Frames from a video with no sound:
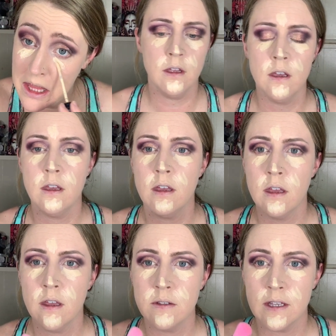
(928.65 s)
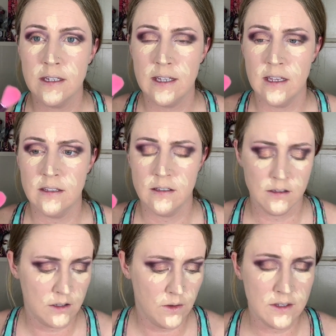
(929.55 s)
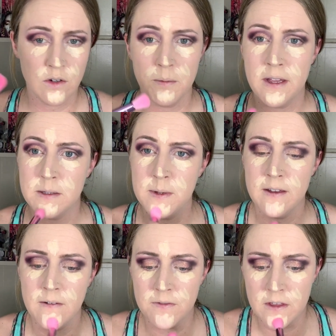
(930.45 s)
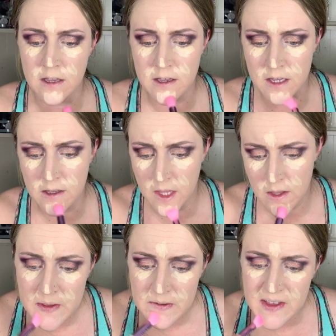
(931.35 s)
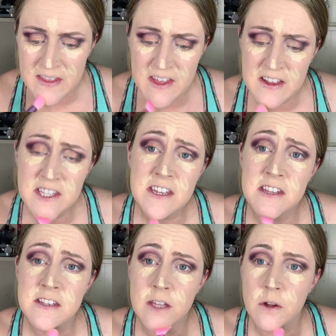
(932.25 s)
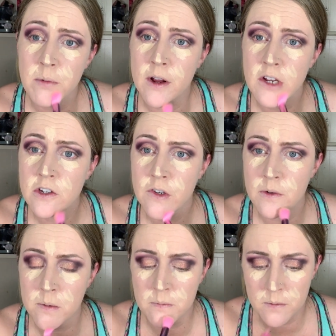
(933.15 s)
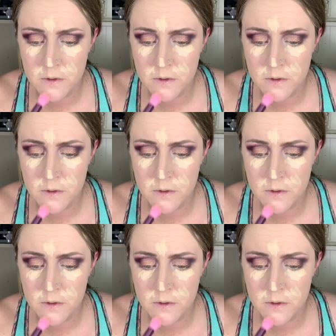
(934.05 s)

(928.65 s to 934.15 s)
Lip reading: Okay, so this reminds me of I think it's concealer brush from